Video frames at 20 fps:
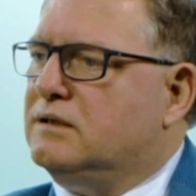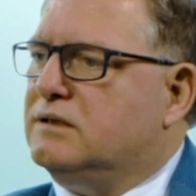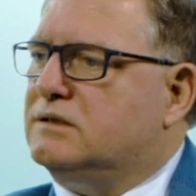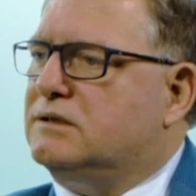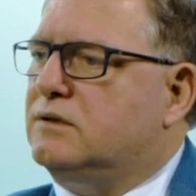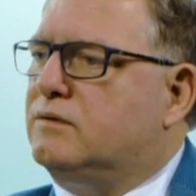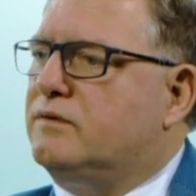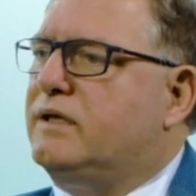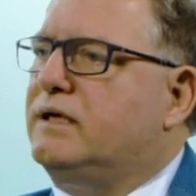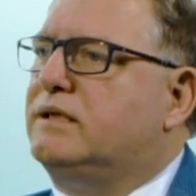
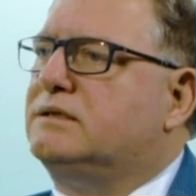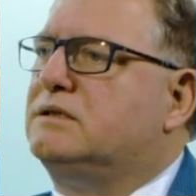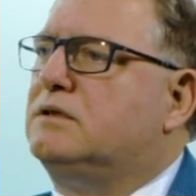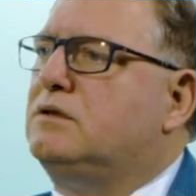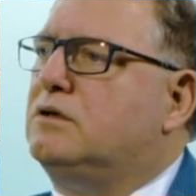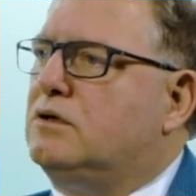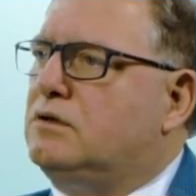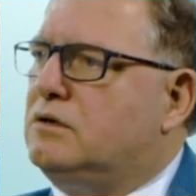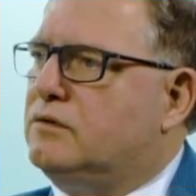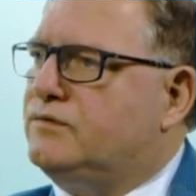So there's a
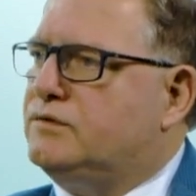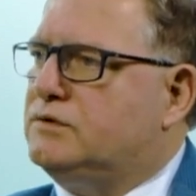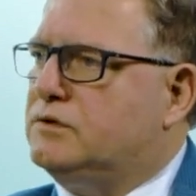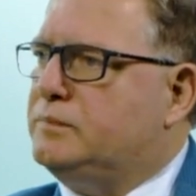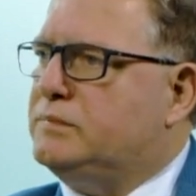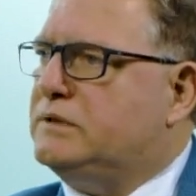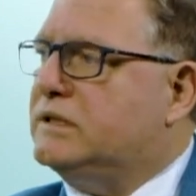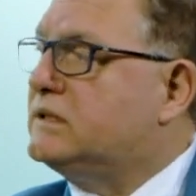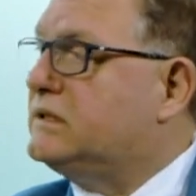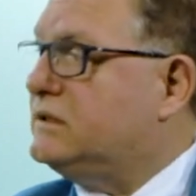lot of
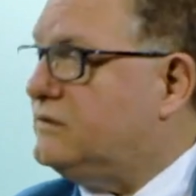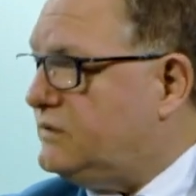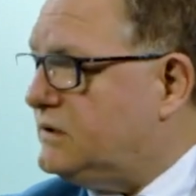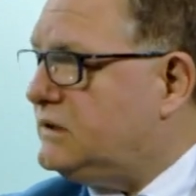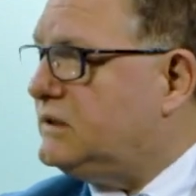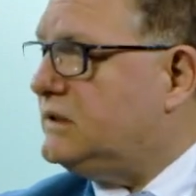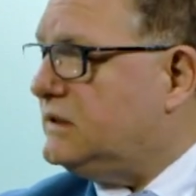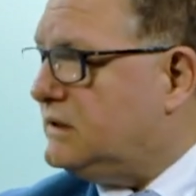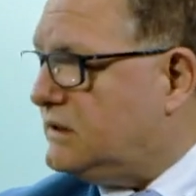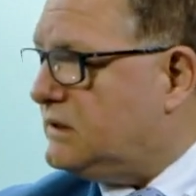
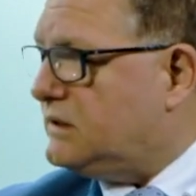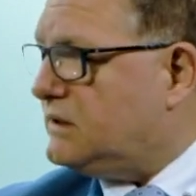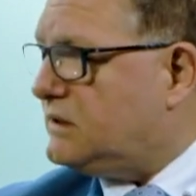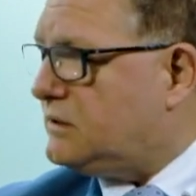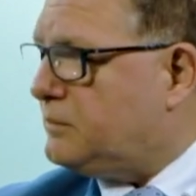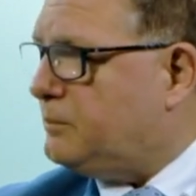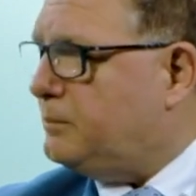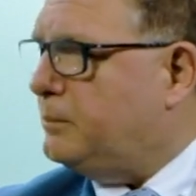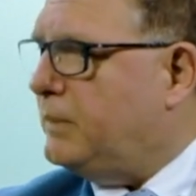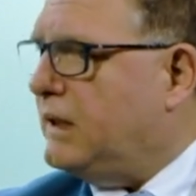subjectivity in
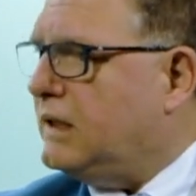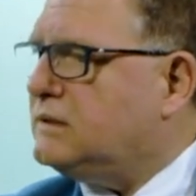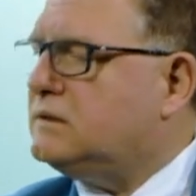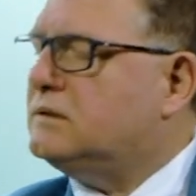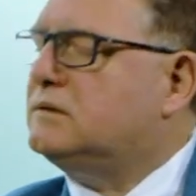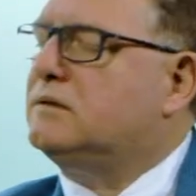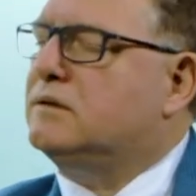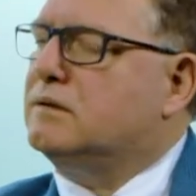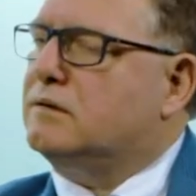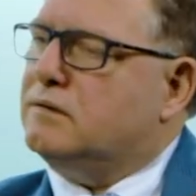it, but
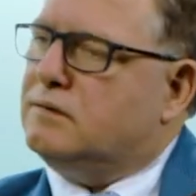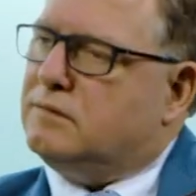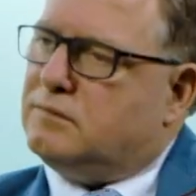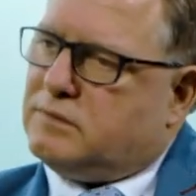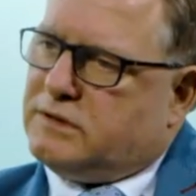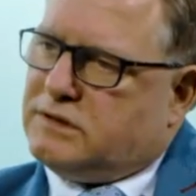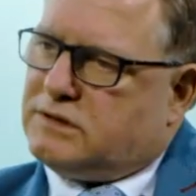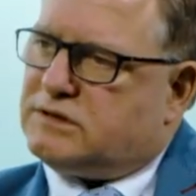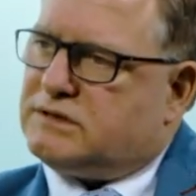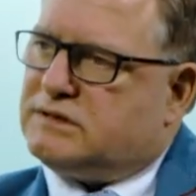the
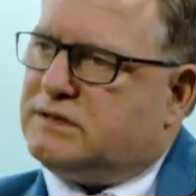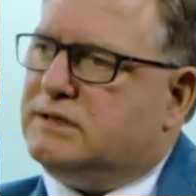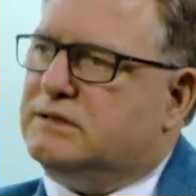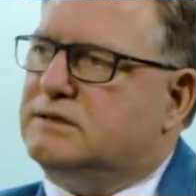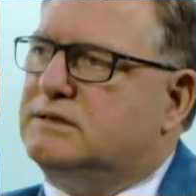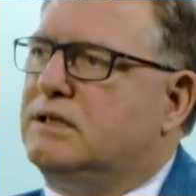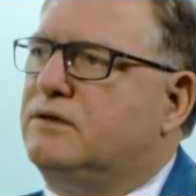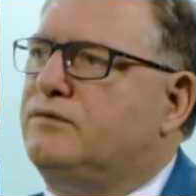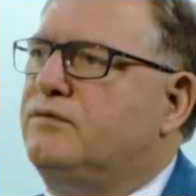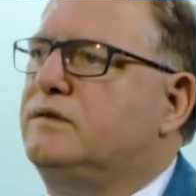interesting
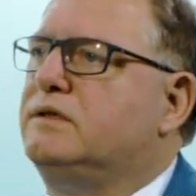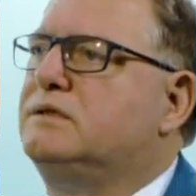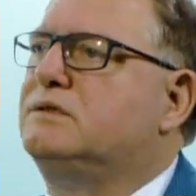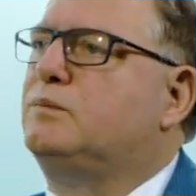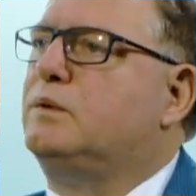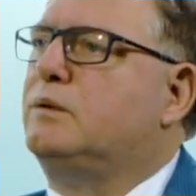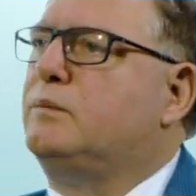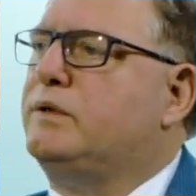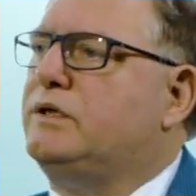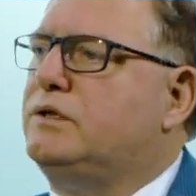stuff is
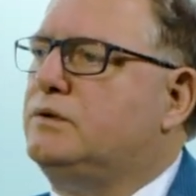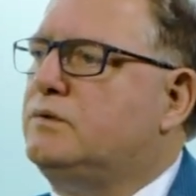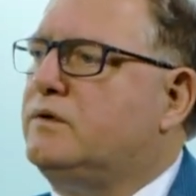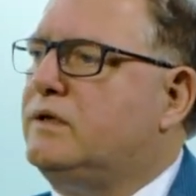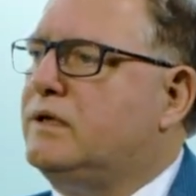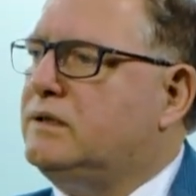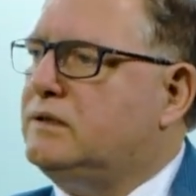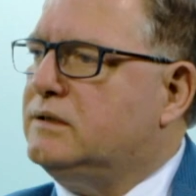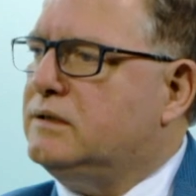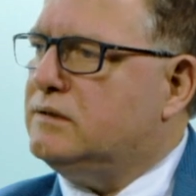when we do
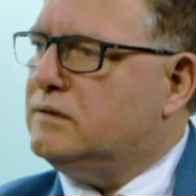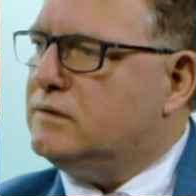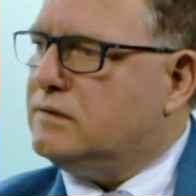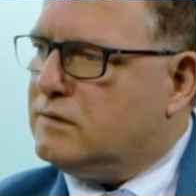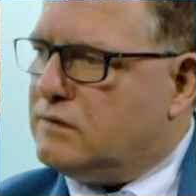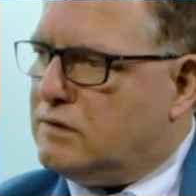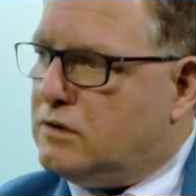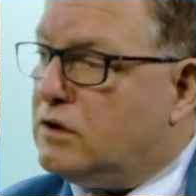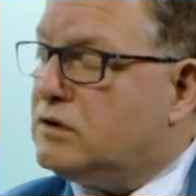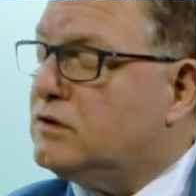that in
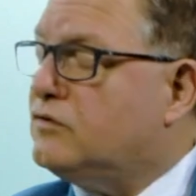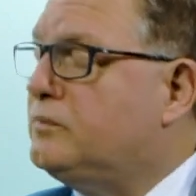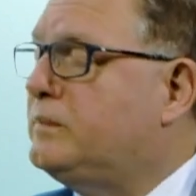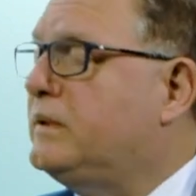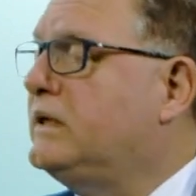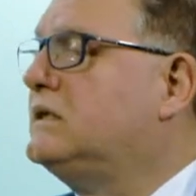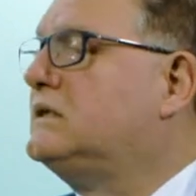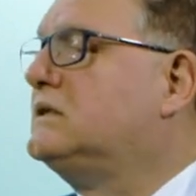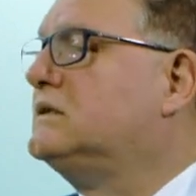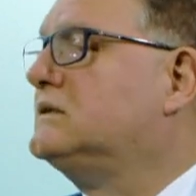a lot of
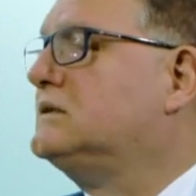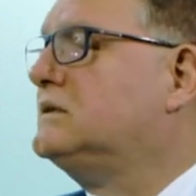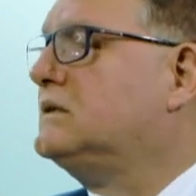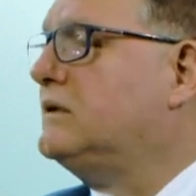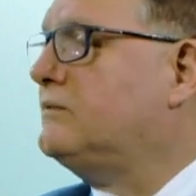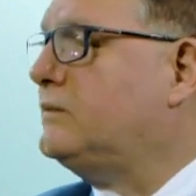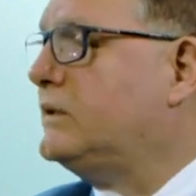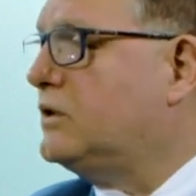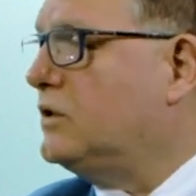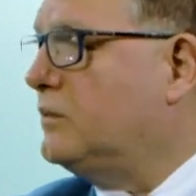patients
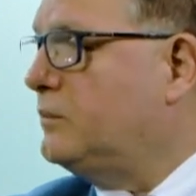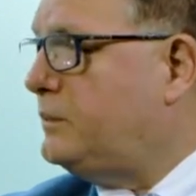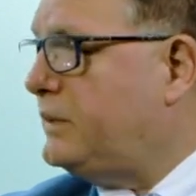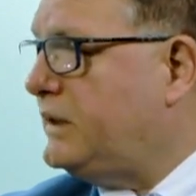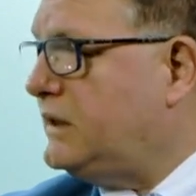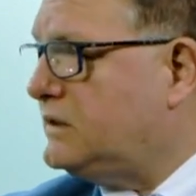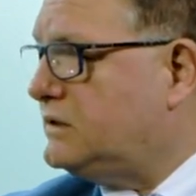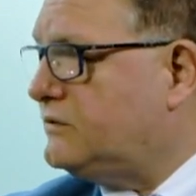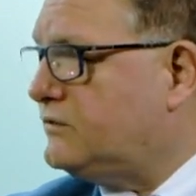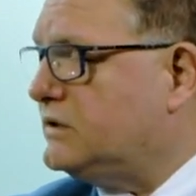and we
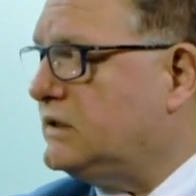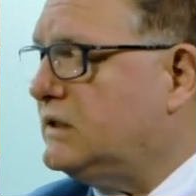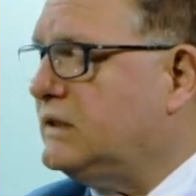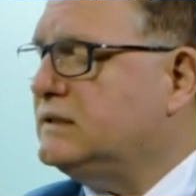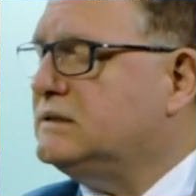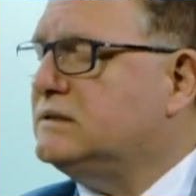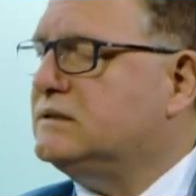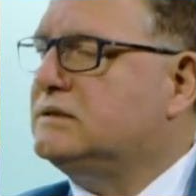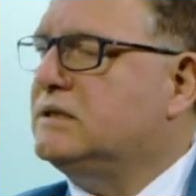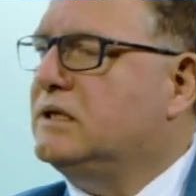compare different
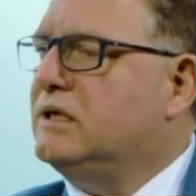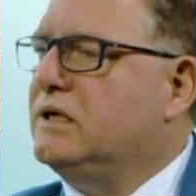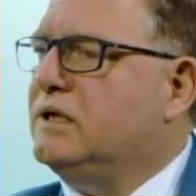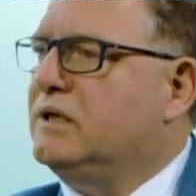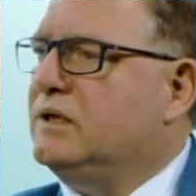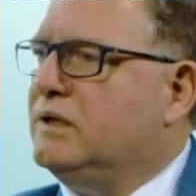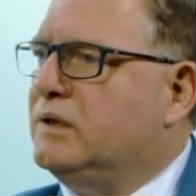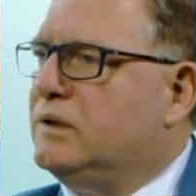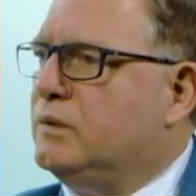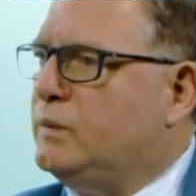lenses,
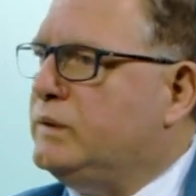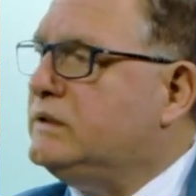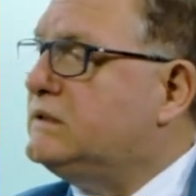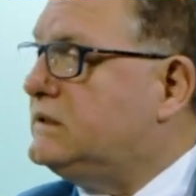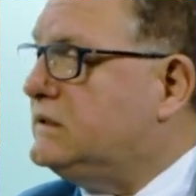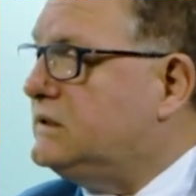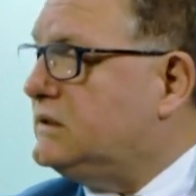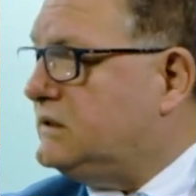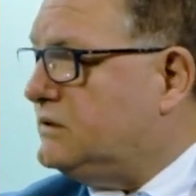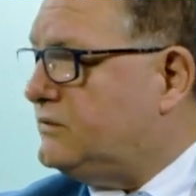we
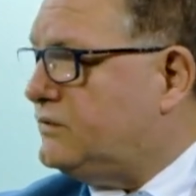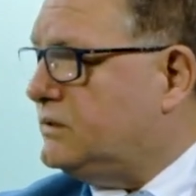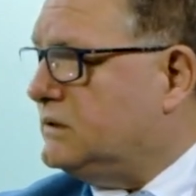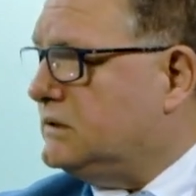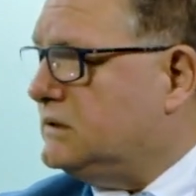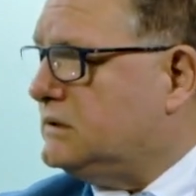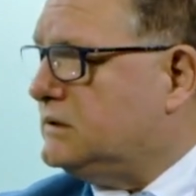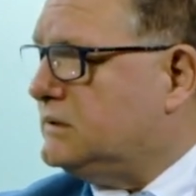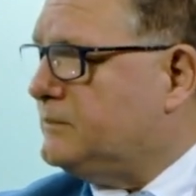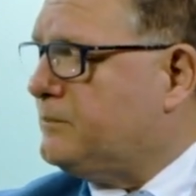see a
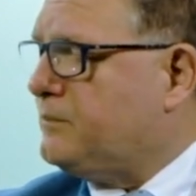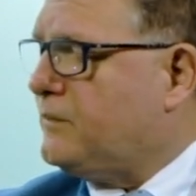difference.